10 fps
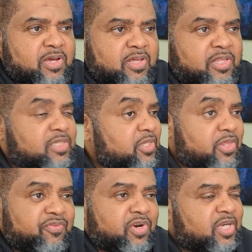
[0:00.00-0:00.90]
These South
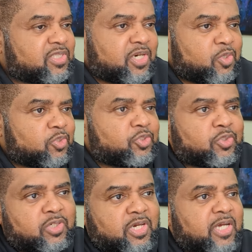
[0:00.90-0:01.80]
Africans are no
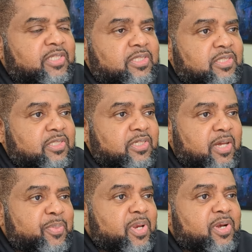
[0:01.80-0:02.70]
joke, guys. I
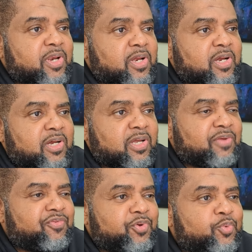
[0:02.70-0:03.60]
mean,
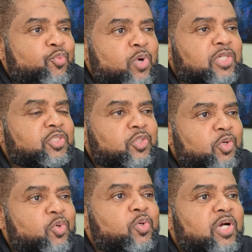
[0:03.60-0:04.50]
if you want to
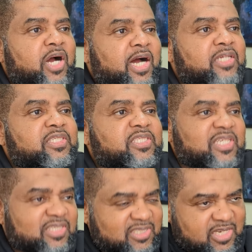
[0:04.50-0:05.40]
look at
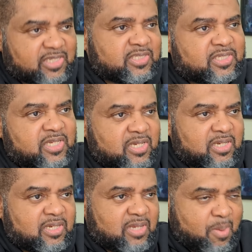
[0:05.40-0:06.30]
success
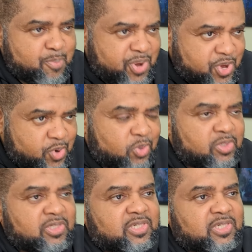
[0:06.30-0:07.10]
beyond